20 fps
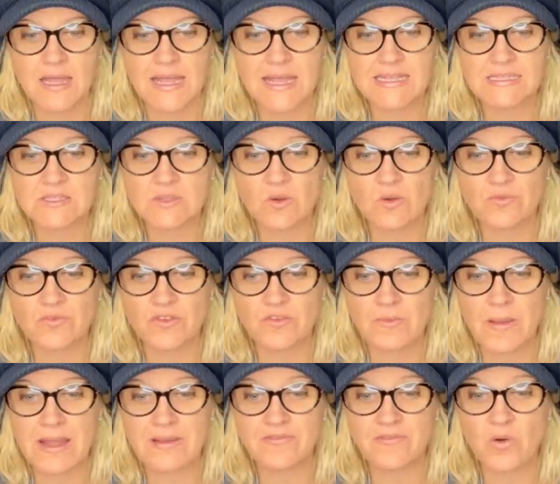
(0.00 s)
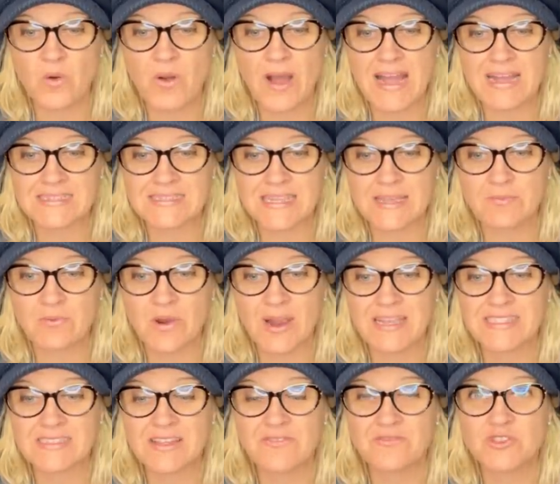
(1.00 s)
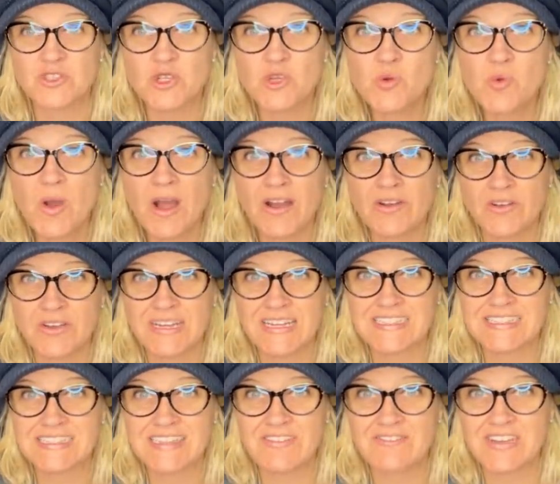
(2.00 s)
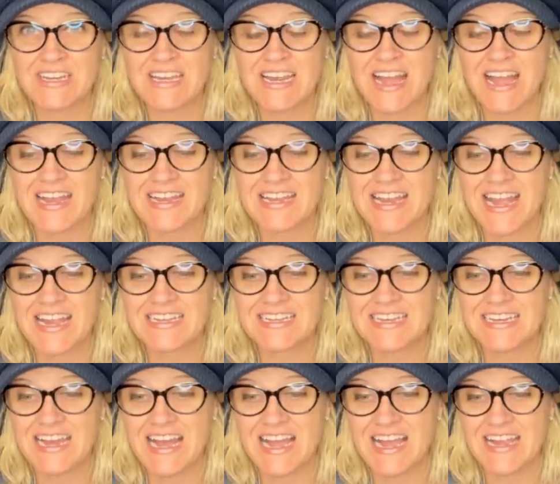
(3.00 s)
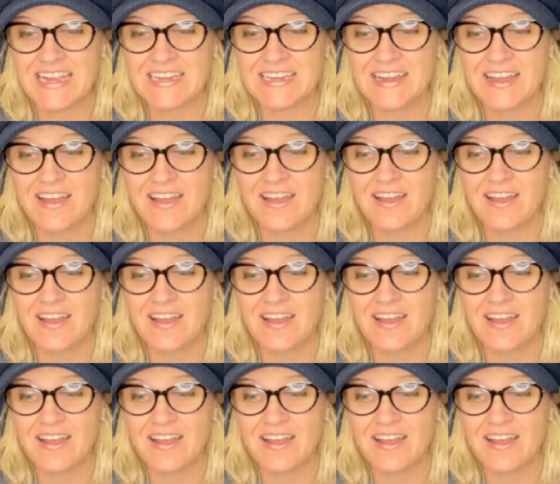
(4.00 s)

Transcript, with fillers: It sold for my full asking price of two hundred seventy-nine ninety-nine.